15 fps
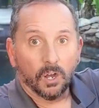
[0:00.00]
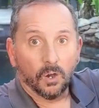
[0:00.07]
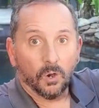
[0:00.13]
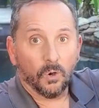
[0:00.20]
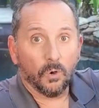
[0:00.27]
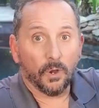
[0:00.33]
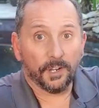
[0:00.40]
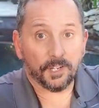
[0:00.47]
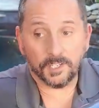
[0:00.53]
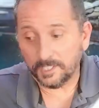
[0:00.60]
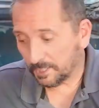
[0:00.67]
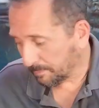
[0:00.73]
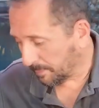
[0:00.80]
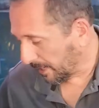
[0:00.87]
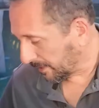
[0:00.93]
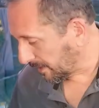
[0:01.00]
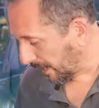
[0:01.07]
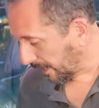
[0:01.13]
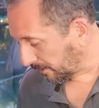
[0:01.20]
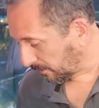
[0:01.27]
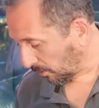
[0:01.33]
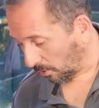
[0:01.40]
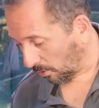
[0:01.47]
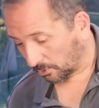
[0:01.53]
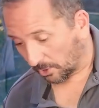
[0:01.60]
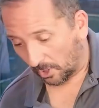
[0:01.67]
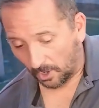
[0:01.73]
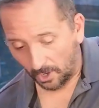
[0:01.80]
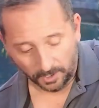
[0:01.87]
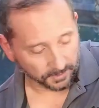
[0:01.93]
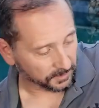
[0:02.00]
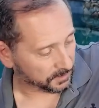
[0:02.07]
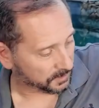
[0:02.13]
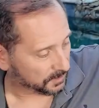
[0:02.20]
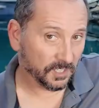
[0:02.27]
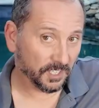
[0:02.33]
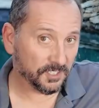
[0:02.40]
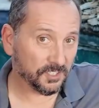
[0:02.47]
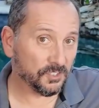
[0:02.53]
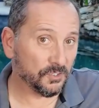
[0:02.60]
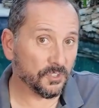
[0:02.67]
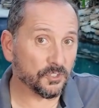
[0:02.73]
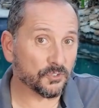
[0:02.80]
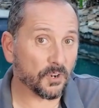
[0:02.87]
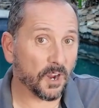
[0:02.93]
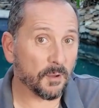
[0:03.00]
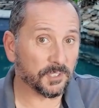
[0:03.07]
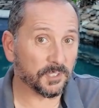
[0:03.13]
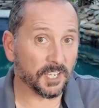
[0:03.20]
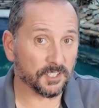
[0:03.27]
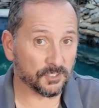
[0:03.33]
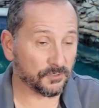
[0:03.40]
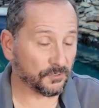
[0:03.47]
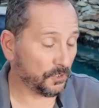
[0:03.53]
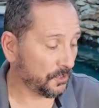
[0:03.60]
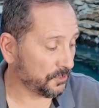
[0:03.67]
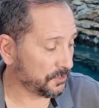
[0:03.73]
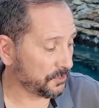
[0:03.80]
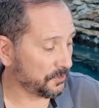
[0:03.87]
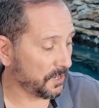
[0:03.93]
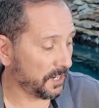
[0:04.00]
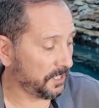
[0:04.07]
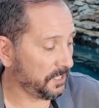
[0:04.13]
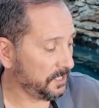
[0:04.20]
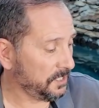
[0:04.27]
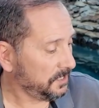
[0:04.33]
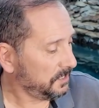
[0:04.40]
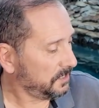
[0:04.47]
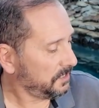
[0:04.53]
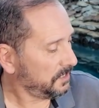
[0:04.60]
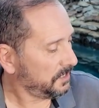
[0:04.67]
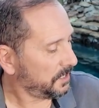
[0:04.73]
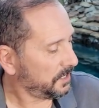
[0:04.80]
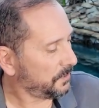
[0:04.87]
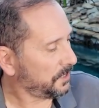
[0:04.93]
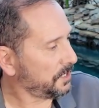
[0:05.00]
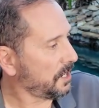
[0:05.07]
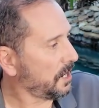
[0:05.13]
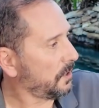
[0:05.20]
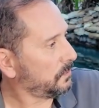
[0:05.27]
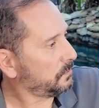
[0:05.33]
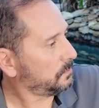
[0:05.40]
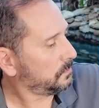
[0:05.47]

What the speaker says: Oh, I didn't expect that. Hold on. Let's do the drop test first. Ready? Here we go.